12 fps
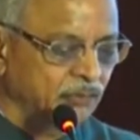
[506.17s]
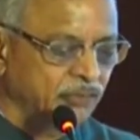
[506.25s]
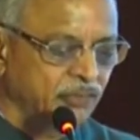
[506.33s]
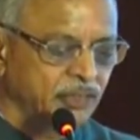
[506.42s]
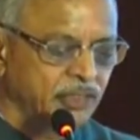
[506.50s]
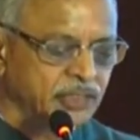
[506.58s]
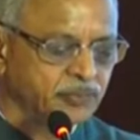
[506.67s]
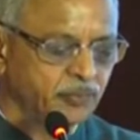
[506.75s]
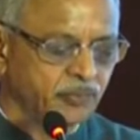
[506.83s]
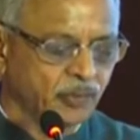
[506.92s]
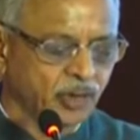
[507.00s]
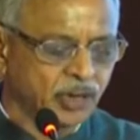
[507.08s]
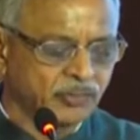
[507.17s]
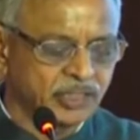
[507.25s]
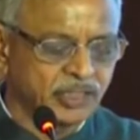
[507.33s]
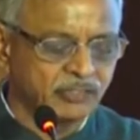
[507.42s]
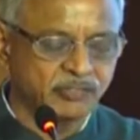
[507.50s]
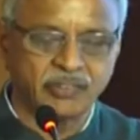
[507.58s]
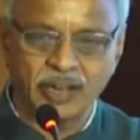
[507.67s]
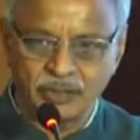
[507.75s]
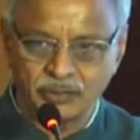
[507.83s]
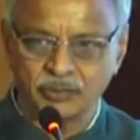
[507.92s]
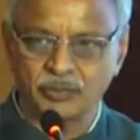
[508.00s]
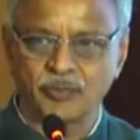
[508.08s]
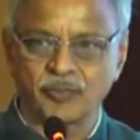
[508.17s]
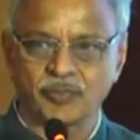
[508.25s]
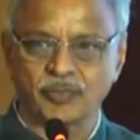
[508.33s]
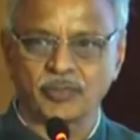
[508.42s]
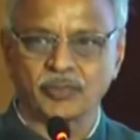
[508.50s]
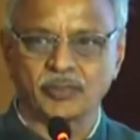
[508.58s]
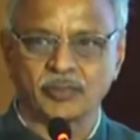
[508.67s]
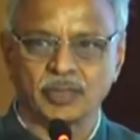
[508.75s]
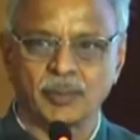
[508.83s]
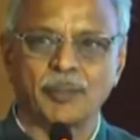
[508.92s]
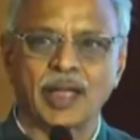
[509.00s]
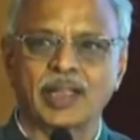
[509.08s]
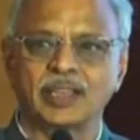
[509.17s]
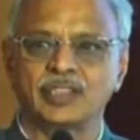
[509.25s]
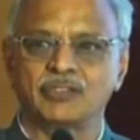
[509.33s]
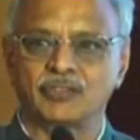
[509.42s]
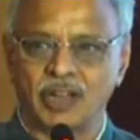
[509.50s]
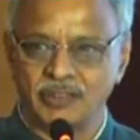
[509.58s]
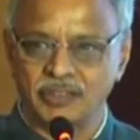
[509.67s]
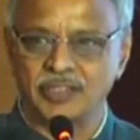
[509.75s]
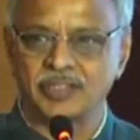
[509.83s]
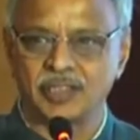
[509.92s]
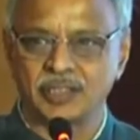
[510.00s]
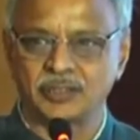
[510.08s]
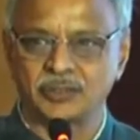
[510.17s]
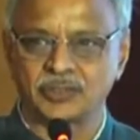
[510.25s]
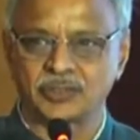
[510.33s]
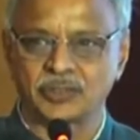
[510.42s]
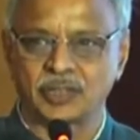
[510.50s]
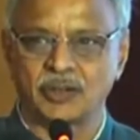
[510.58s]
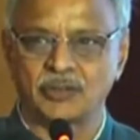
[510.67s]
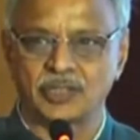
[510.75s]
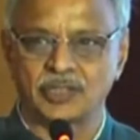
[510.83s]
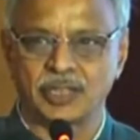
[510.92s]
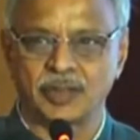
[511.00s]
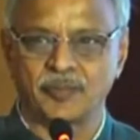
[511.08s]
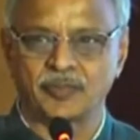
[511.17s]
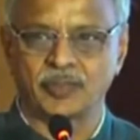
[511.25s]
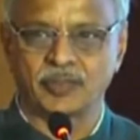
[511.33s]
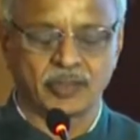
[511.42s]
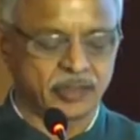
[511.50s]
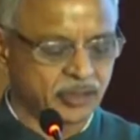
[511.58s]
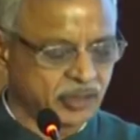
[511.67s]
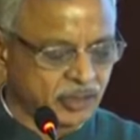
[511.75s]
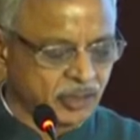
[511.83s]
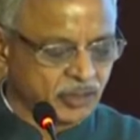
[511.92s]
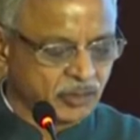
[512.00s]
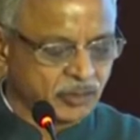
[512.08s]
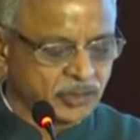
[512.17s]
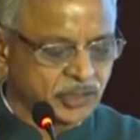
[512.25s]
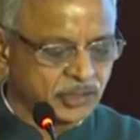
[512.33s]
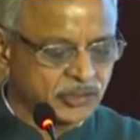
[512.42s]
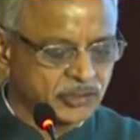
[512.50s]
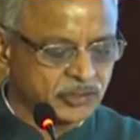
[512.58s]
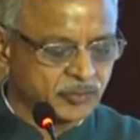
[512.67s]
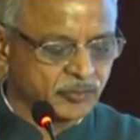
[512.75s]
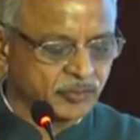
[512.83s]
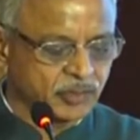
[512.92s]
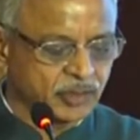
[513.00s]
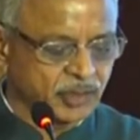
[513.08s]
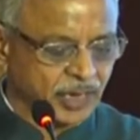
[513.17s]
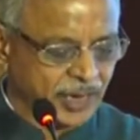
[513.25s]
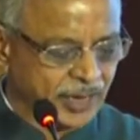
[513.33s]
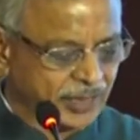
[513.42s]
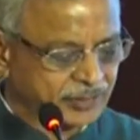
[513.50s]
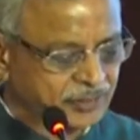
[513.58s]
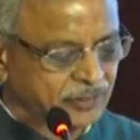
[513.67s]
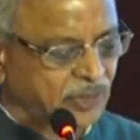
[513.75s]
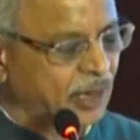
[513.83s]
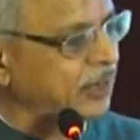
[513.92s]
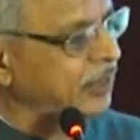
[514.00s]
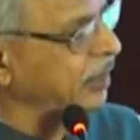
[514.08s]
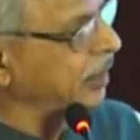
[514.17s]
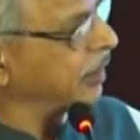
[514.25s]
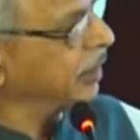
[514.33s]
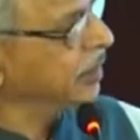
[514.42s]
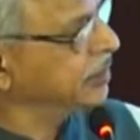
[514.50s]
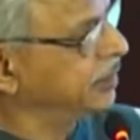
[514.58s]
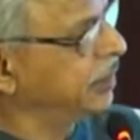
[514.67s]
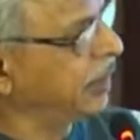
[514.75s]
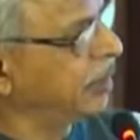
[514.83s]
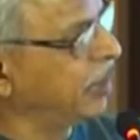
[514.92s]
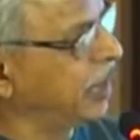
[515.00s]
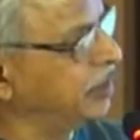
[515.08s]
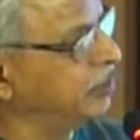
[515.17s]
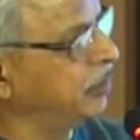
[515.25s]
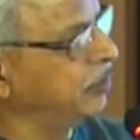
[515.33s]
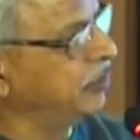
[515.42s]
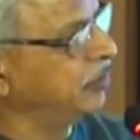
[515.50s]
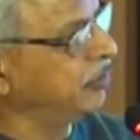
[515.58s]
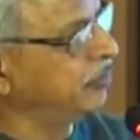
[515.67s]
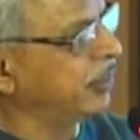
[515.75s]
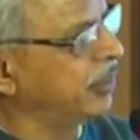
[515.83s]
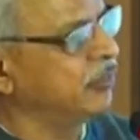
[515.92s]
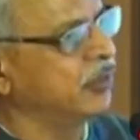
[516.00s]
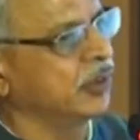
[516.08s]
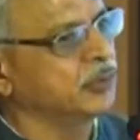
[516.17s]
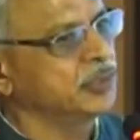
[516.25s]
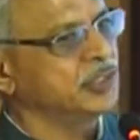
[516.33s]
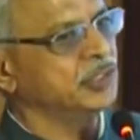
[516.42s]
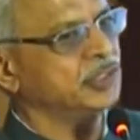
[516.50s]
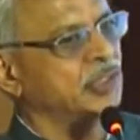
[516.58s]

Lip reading: It's one of the a package of 5 initiatives, I would say, which is edX and Agriculture Data Management Framework, which is